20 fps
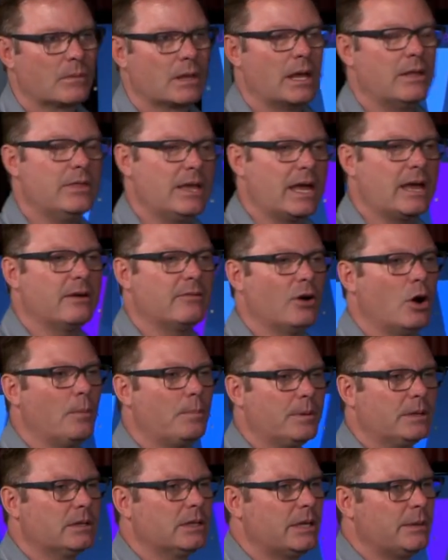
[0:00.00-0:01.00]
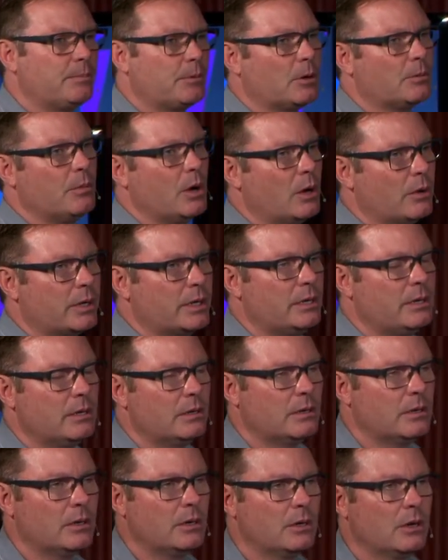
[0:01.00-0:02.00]
And they have openly promoted
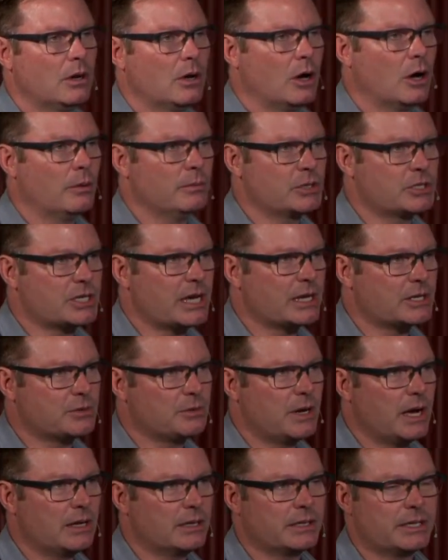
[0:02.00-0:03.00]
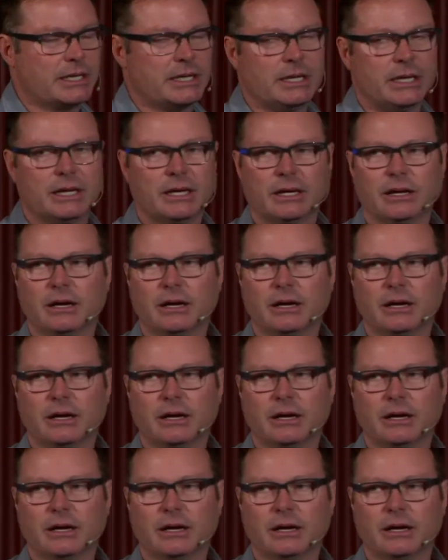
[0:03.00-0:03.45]
homosexuality